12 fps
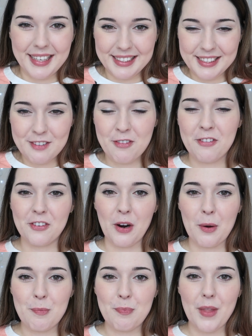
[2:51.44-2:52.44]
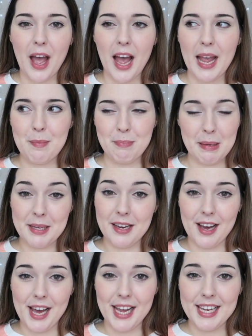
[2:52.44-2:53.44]
one from
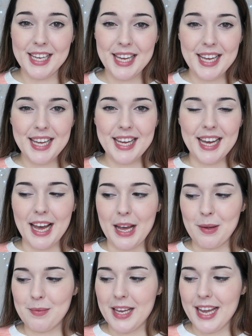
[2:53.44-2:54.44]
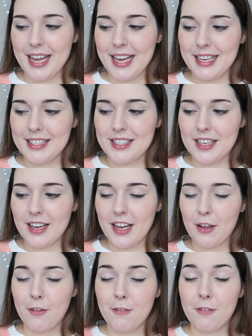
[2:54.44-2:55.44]
IBBI um, and
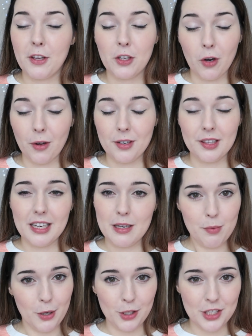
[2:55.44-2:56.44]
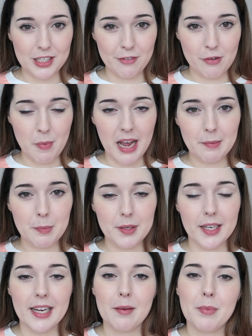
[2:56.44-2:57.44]
I forgot that I'd purchased it from
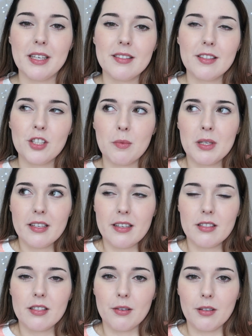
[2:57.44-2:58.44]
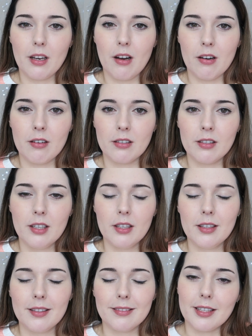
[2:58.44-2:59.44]
IBBI and because the shipping takes so long,
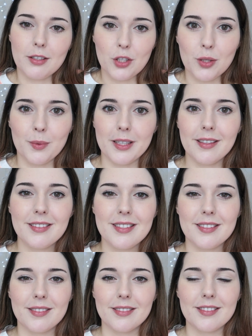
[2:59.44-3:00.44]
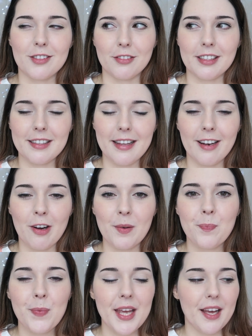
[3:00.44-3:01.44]
like two weeks, it's not really that
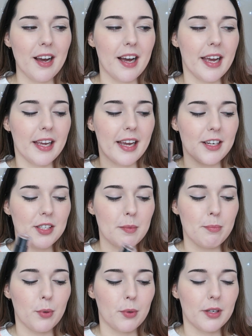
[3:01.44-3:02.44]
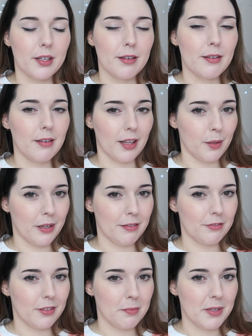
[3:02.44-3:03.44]
long, I actually bought another
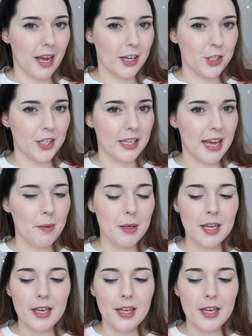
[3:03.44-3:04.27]
one from Nashi Lab